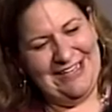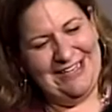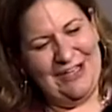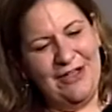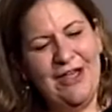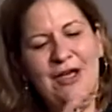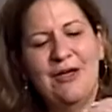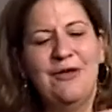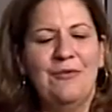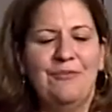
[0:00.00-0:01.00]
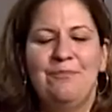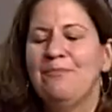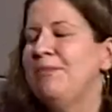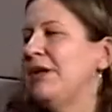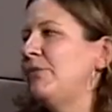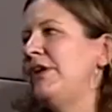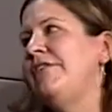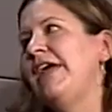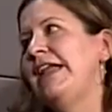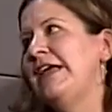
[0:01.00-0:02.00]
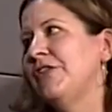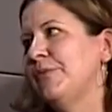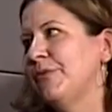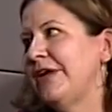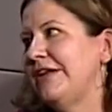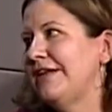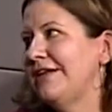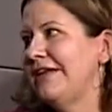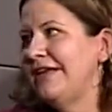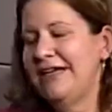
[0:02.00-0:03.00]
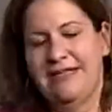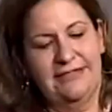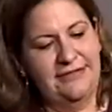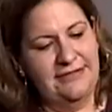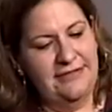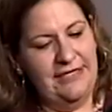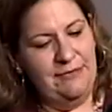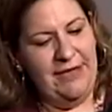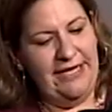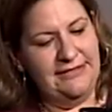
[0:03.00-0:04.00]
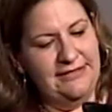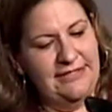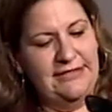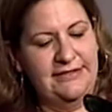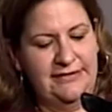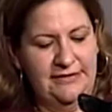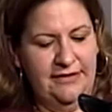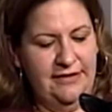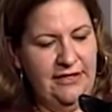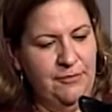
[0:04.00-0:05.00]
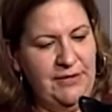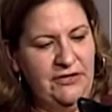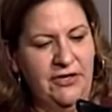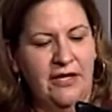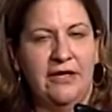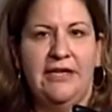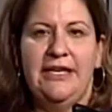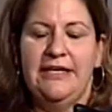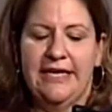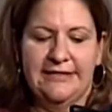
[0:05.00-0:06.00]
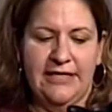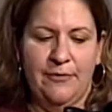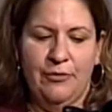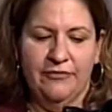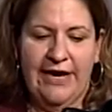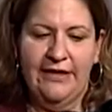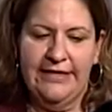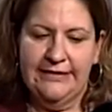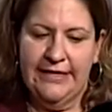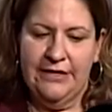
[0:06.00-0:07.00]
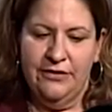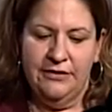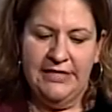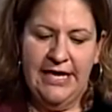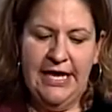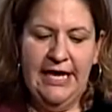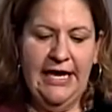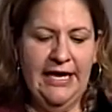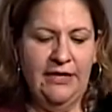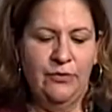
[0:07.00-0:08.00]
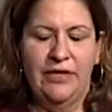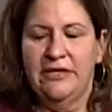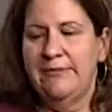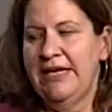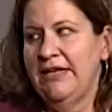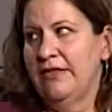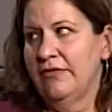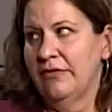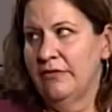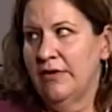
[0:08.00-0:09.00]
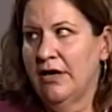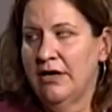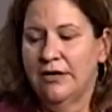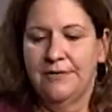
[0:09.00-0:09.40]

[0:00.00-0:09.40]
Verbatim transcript: Yes, yes. But I wouldn't have any other breed. He really? is the best. He's okay. therapy dog. He has a couple rally titles and we only made it through our